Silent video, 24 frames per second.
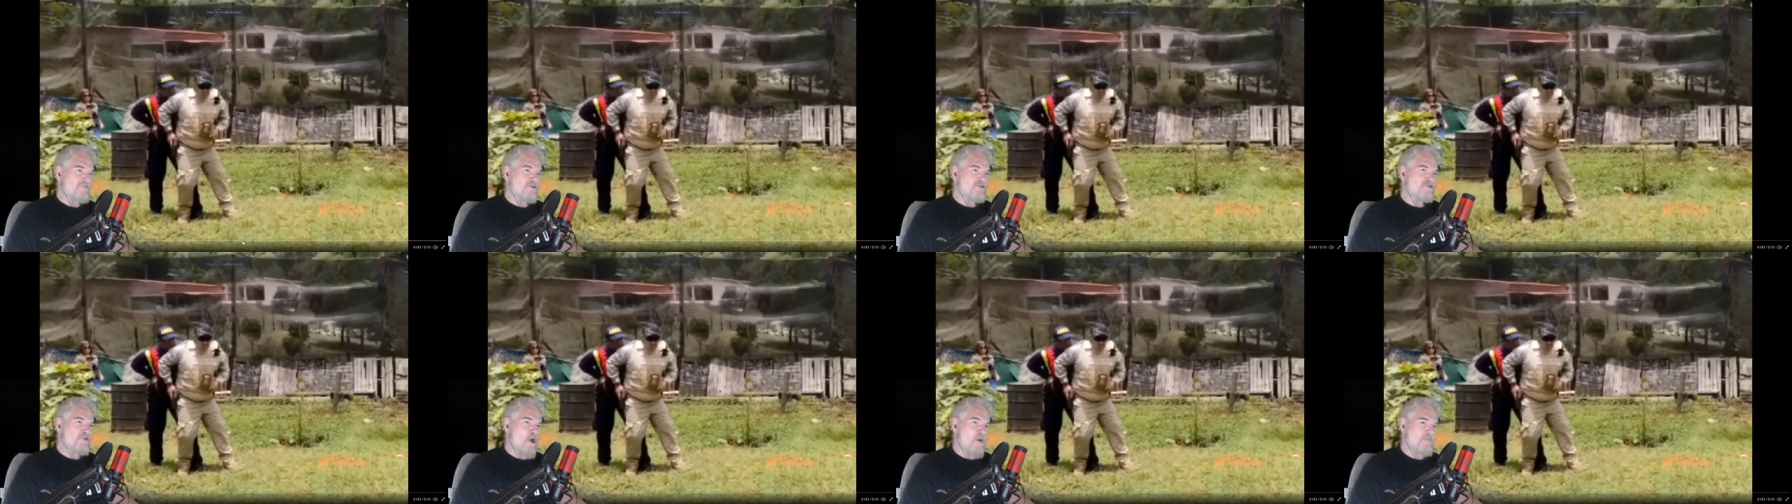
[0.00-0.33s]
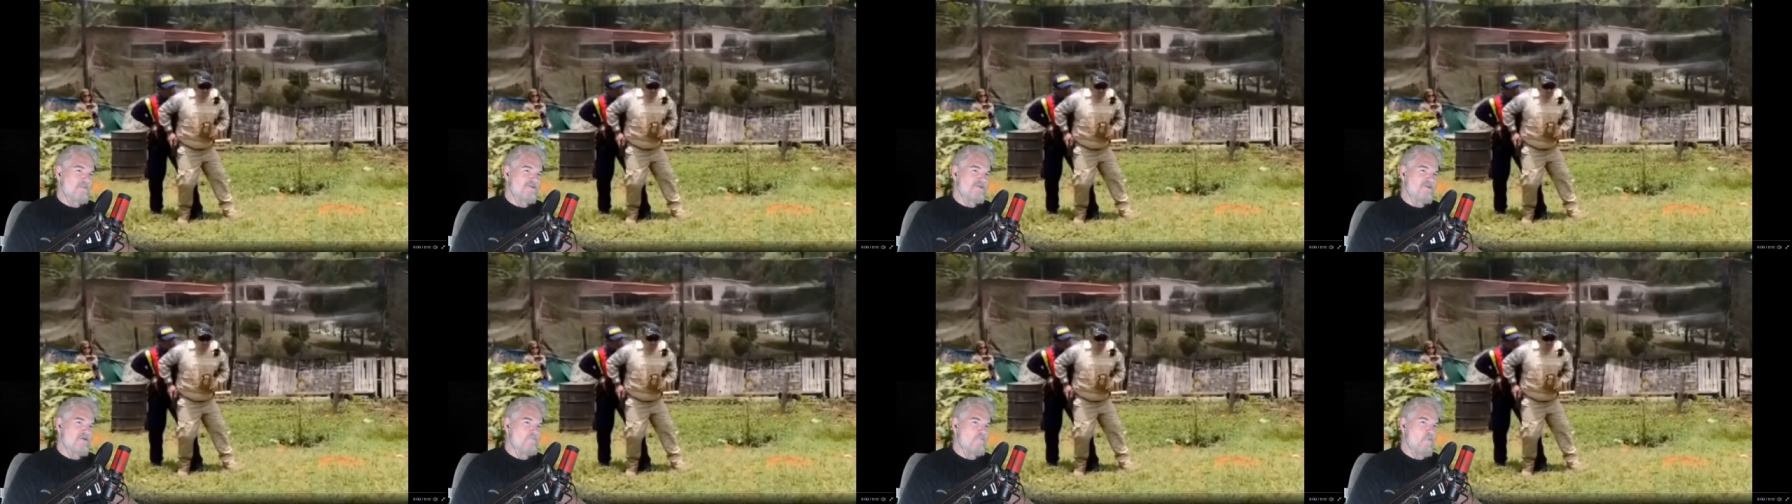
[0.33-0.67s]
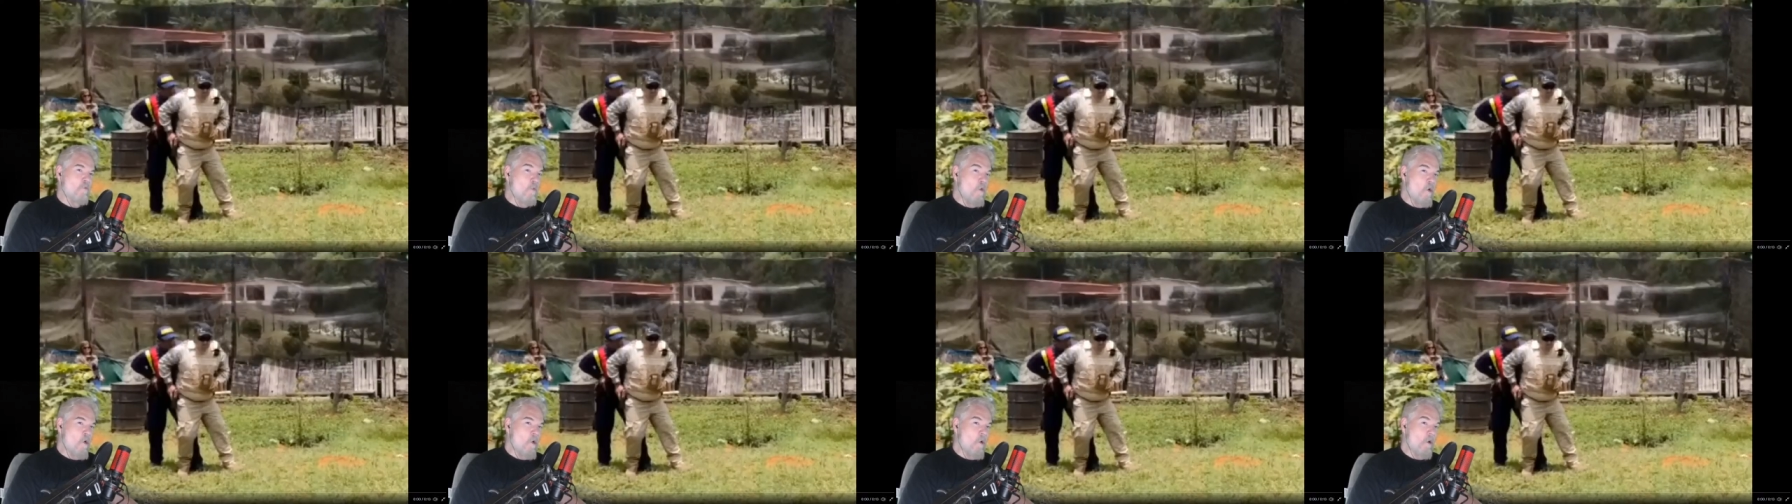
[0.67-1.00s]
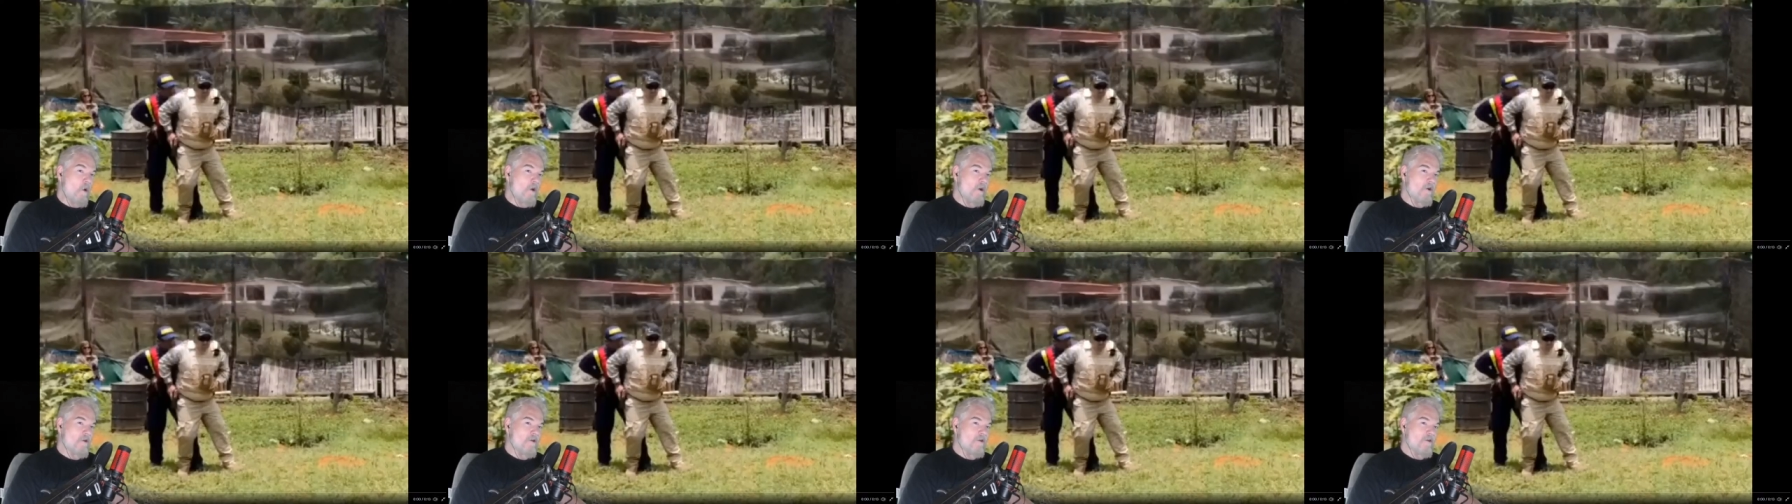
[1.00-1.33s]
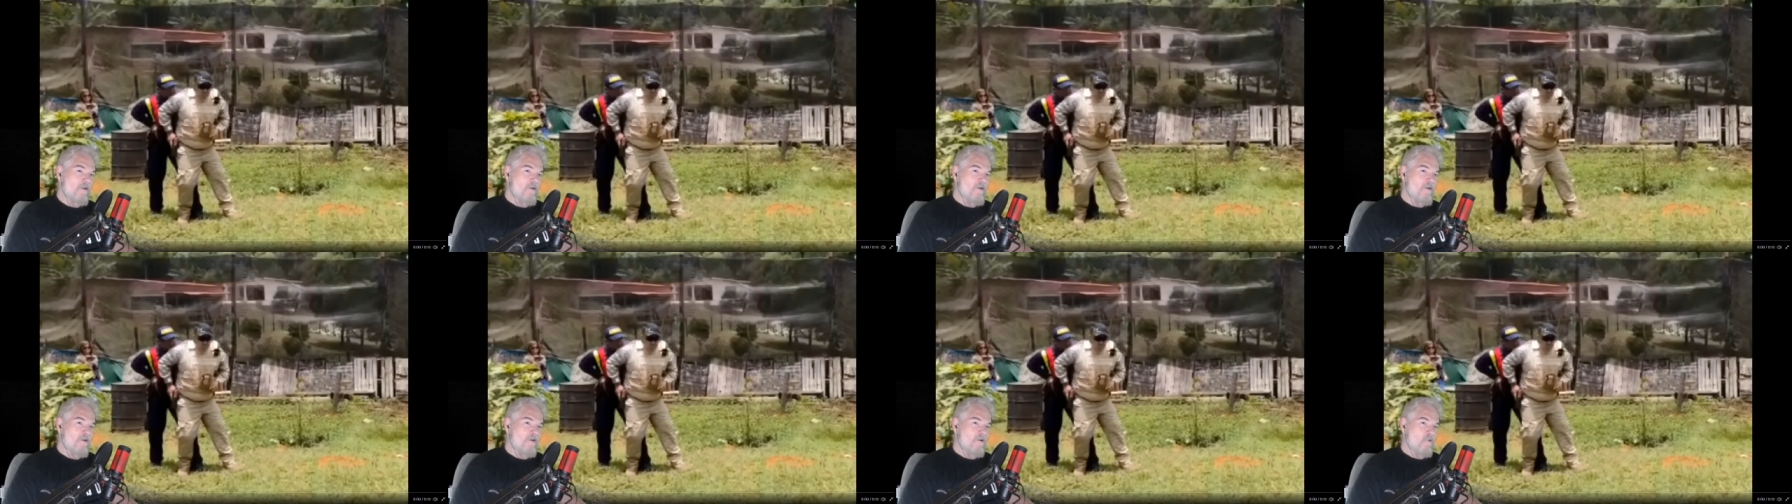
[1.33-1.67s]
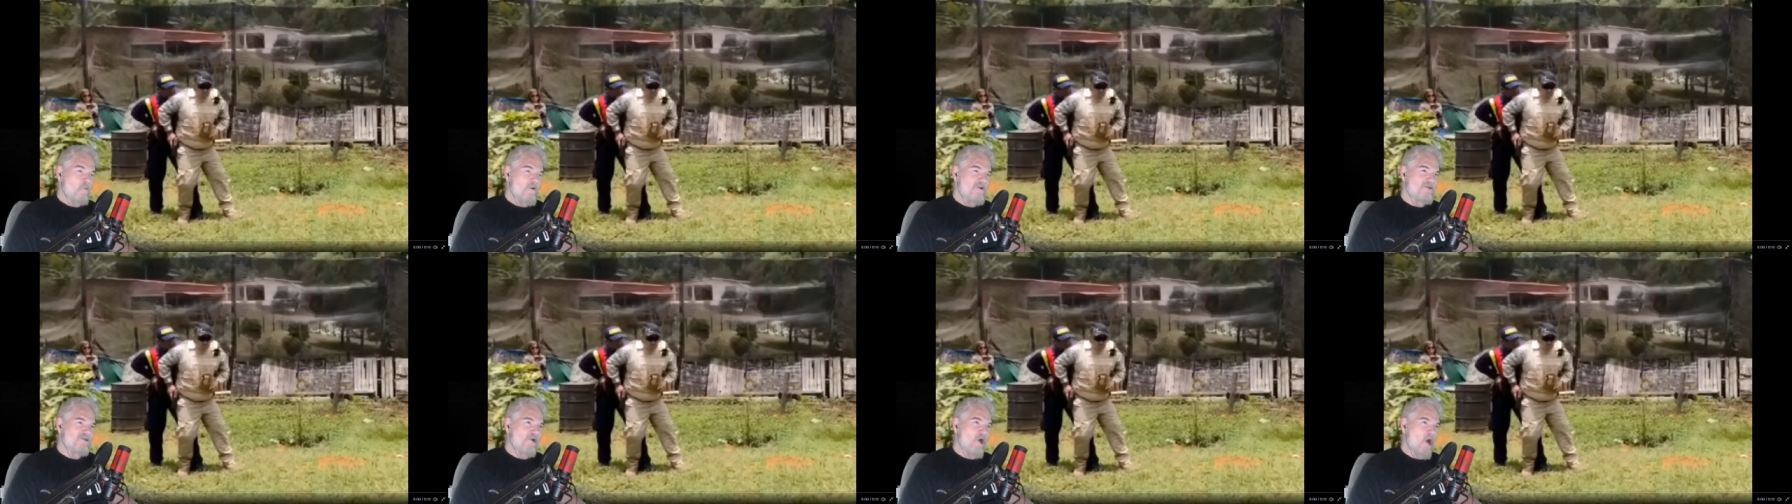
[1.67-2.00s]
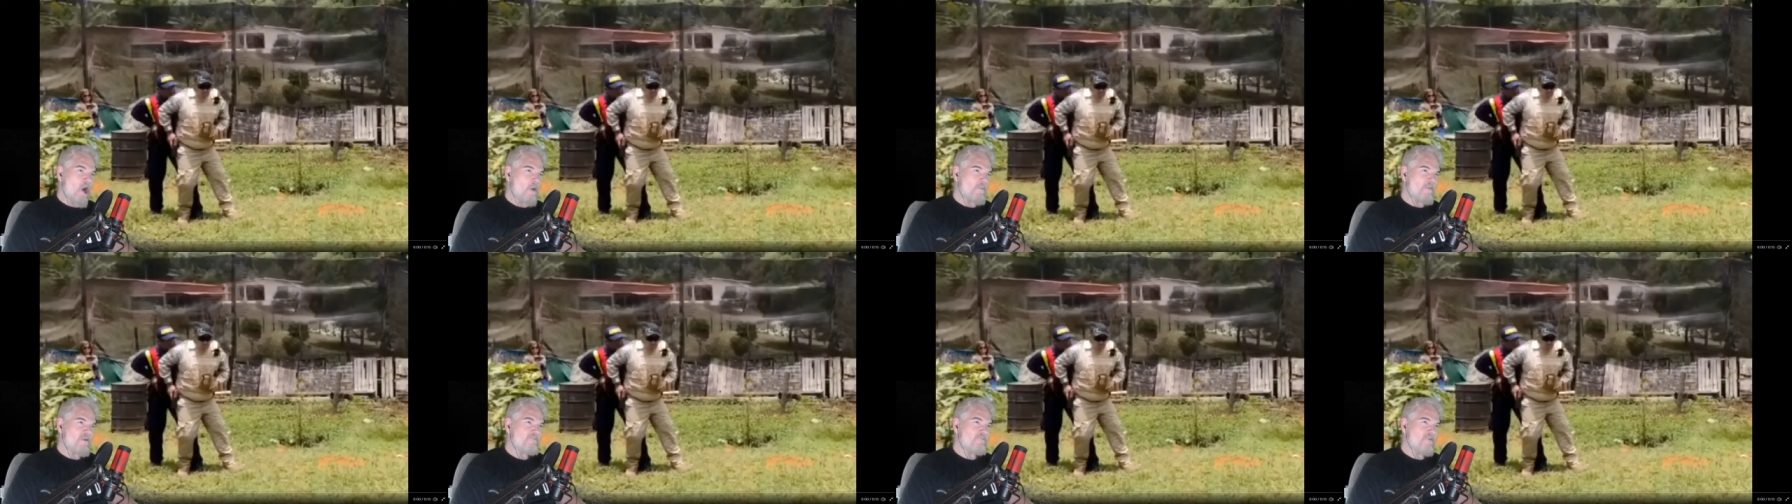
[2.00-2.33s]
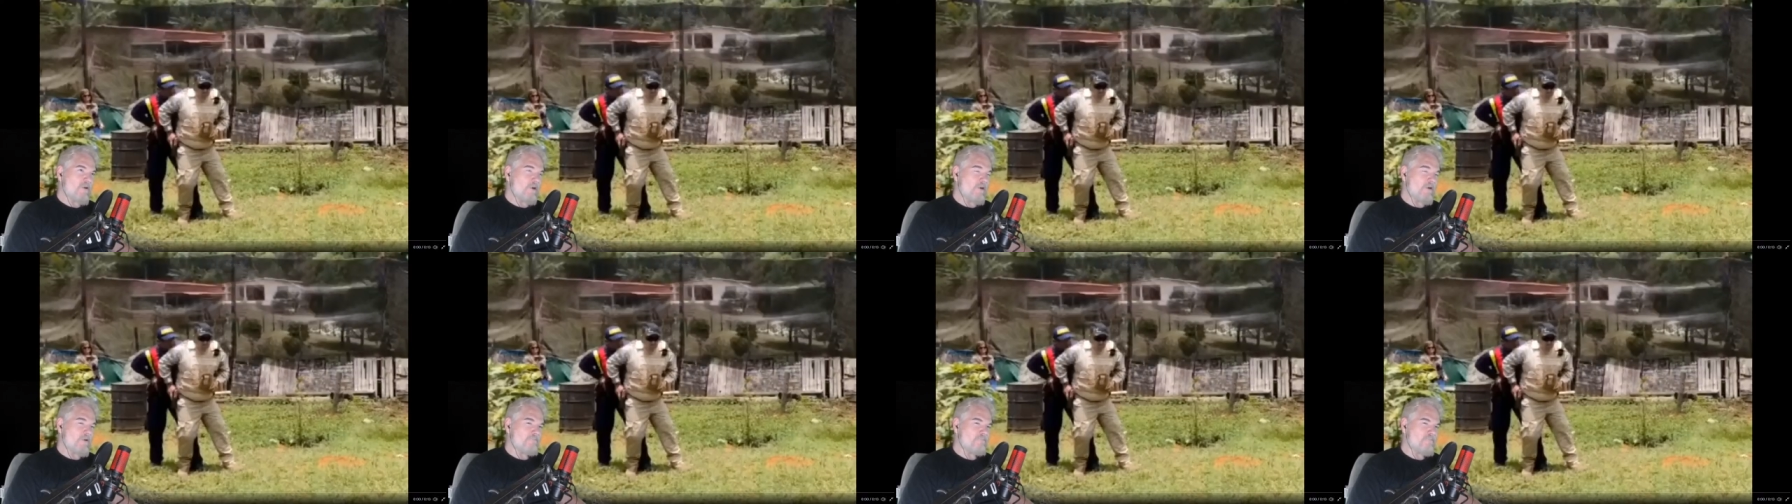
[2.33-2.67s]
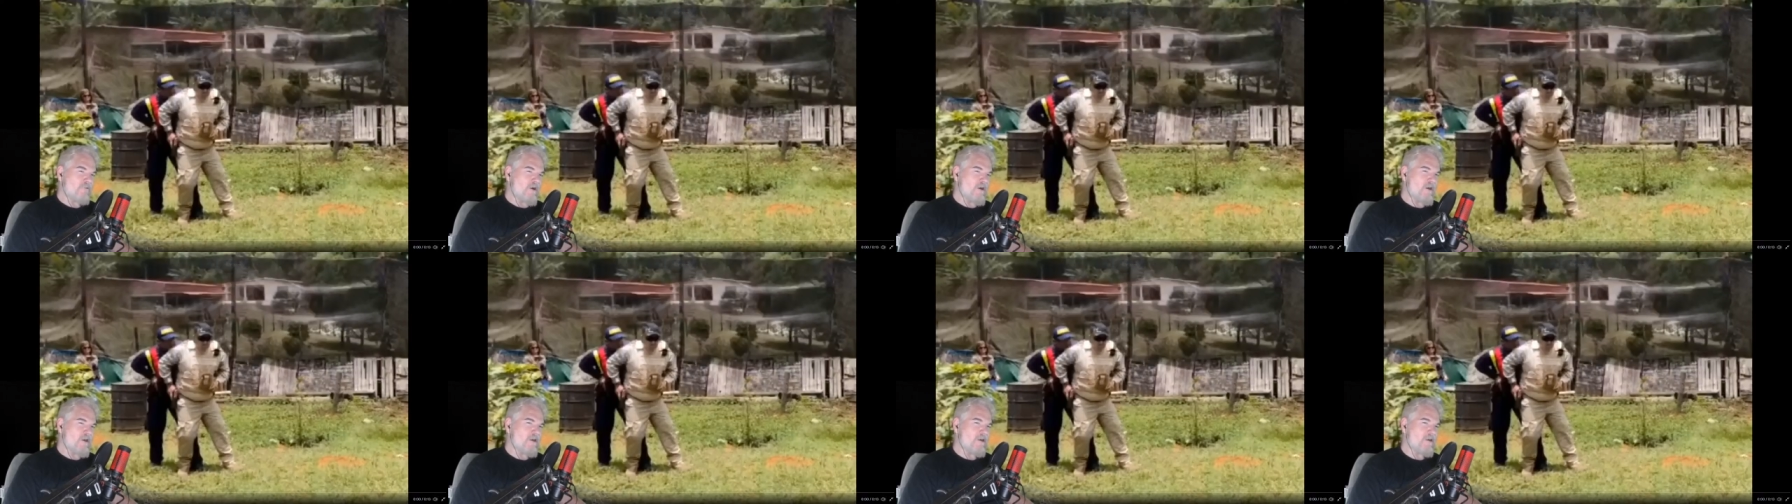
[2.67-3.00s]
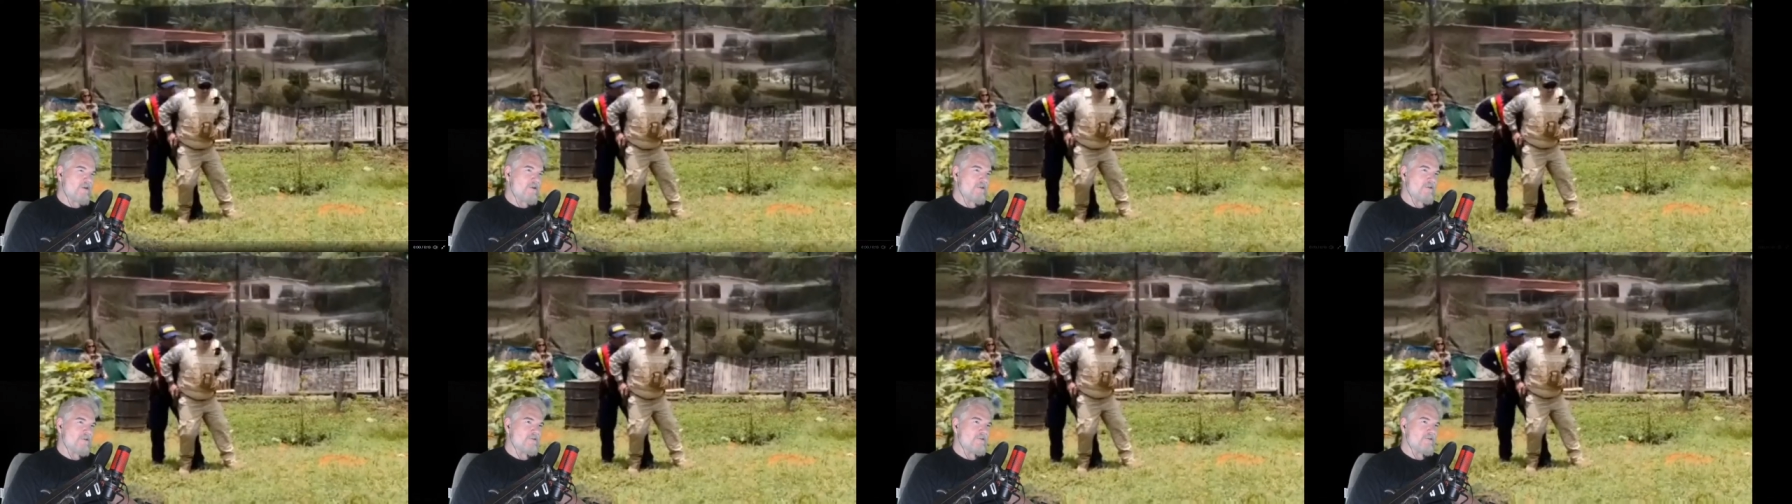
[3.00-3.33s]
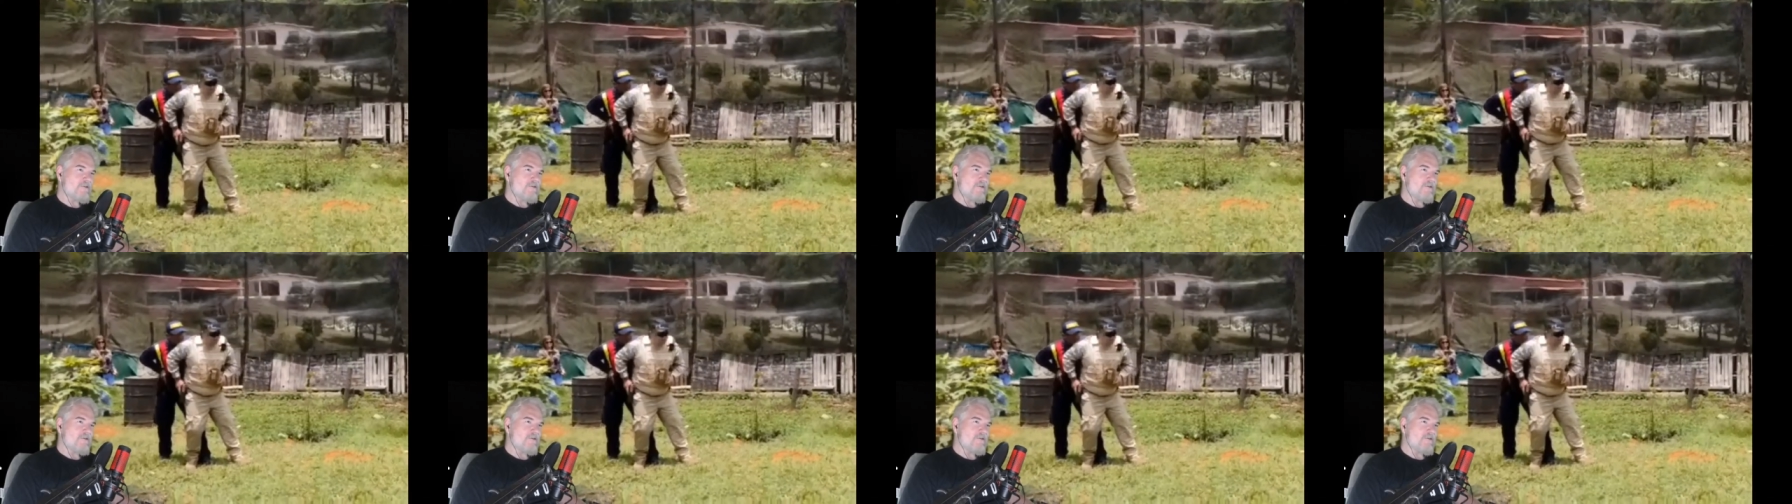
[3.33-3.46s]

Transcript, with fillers: for Trump's Civil War. We should all be very afraid.